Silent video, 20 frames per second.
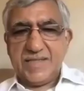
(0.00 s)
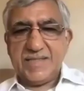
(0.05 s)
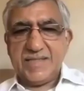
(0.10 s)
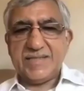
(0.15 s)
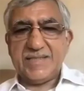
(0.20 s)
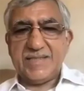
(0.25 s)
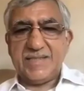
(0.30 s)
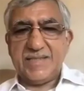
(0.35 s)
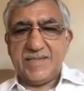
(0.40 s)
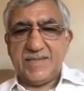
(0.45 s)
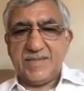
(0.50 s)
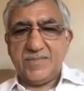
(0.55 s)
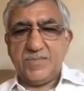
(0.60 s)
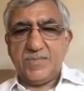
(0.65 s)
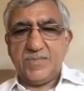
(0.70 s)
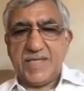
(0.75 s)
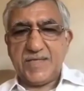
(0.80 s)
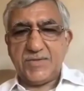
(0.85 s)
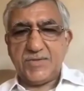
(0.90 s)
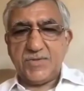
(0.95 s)
is a
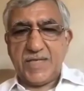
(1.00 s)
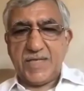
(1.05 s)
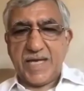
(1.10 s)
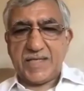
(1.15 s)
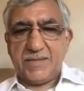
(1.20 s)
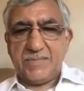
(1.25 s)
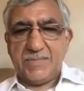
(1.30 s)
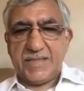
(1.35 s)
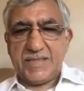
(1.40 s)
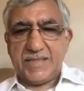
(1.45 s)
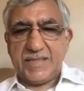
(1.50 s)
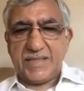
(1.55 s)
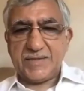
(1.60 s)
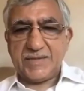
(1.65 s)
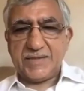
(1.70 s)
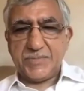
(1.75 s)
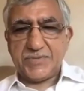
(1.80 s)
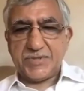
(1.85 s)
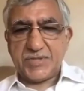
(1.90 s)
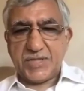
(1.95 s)
nasolacrimal
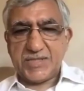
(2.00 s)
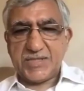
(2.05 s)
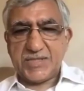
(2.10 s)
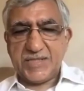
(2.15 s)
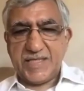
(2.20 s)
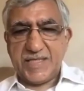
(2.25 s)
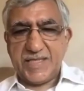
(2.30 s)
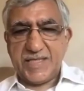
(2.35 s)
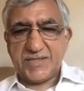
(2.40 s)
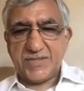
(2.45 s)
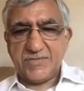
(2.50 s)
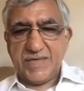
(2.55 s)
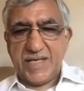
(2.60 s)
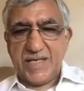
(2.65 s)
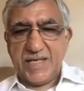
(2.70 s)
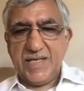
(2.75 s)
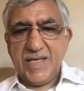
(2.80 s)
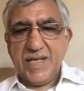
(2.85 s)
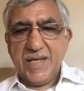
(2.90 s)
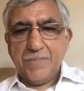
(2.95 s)
duct obstruction as
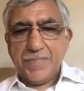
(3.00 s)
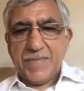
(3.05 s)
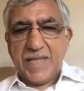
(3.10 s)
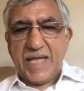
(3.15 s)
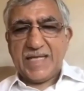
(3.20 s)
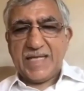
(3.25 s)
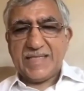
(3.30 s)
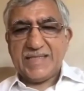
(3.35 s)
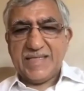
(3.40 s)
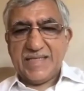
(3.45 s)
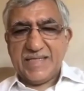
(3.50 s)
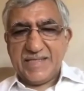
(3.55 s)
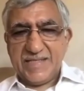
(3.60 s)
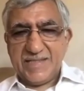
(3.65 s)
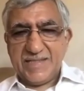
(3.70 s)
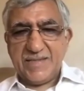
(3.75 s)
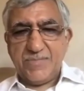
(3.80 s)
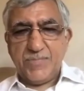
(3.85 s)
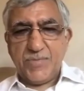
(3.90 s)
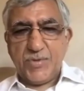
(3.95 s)
well, and there
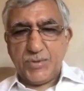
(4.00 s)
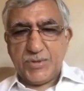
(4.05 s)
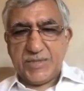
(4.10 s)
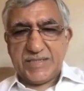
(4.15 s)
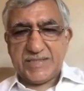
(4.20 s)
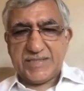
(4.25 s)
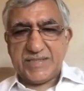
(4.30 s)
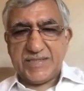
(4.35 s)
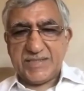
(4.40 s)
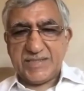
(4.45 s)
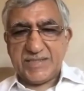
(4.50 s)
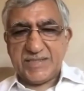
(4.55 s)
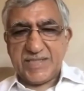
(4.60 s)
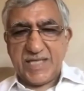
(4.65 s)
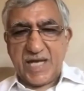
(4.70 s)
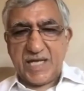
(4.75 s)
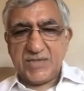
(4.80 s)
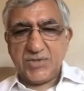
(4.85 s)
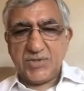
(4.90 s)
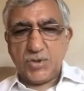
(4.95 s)
is a mucus
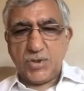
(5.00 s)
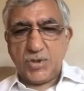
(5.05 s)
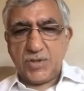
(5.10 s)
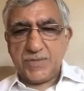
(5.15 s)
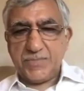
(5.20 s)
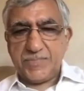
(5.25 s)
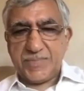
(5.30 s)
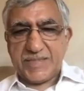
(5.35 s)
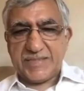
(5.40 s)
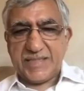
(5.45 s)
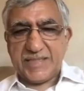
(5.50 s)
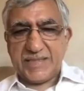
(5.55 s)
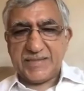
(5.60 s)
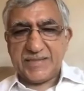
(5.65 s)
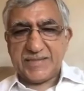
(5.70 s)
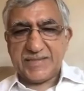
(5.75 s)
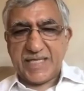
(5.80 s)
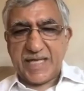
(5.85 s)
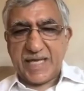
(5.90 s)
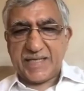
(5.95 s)
discharge on pressing
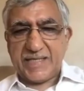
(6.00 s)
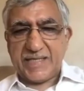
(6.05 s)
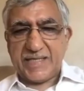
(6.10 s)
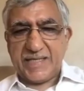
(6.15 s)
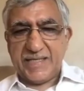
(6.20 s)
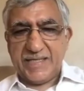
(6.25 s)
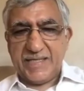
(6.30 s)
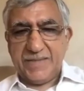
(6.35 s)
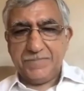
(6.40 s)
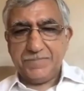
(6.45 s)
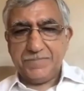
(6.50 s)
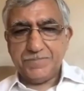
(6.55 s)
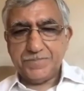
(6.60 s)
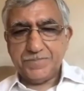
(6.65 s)
the sac area.